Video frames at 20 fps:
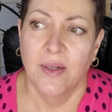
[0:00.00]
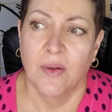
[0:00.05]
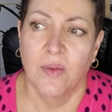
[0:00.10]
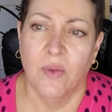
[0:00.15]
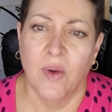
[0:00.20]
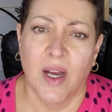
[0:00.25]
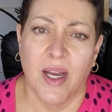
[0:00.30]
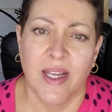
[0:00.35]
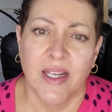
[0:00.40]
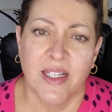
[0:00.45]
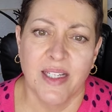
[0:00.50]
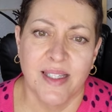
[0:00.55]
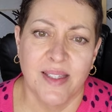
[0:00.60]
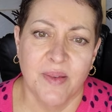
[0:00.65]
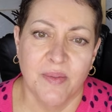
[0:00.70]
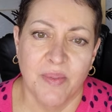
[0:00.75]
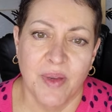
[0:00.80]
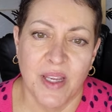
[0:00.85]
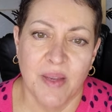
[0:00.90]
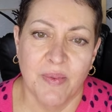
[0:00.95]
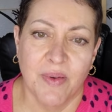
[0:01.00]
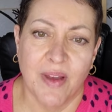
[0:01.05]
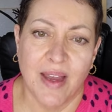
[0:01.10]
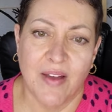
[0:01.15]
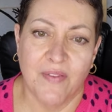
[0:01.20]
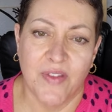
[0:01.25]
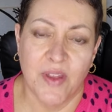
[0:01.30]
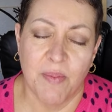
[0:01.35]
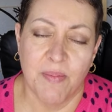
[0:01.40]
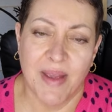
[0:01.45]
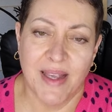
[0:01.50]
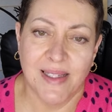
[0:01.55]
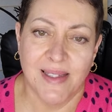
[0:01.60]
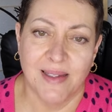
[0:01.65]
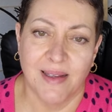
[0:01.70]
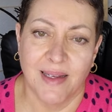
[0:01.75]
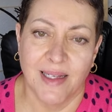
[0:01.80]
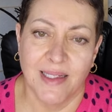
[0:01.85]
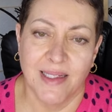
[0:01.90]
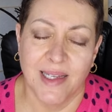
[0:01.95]
why do some people have the
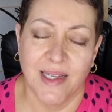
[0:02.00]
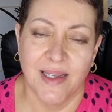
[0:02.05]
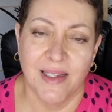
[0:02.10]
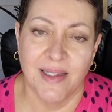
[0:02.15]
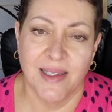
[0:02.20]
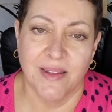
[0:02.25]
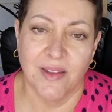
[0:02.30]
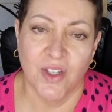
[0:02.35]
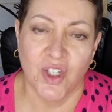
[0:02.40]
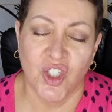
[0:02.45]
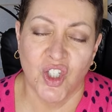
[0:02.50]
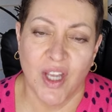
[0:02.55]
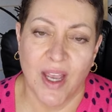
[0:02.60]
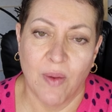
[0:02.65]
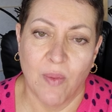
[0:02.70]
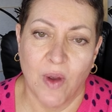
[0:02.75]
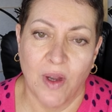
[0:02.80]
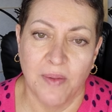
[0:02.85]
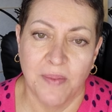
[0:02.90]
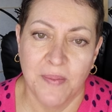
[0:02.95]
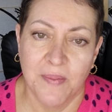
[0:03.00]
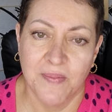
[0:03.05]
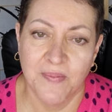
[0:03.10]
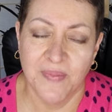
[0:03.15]
best ideas in the shower?